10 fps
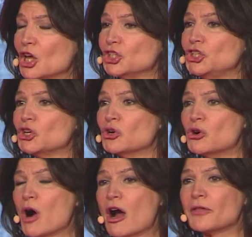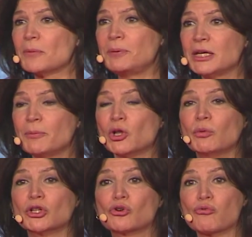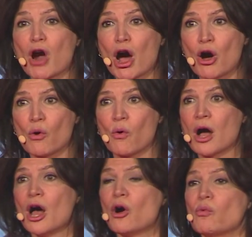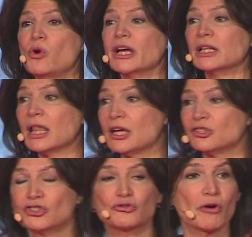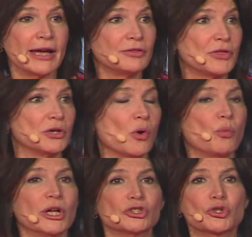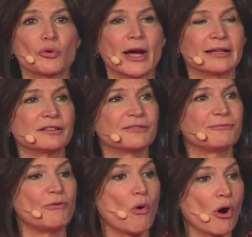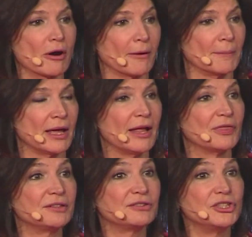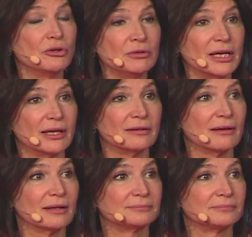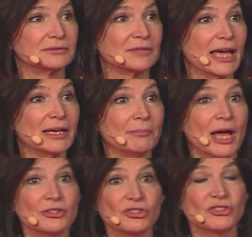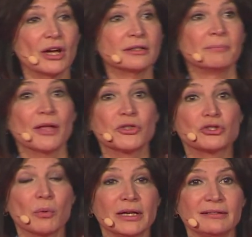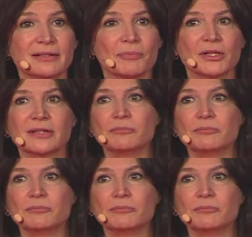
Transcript: You are the people who will grow, will strengthen, will transform this union. And I'm not just talking about the 20-somethings, I'm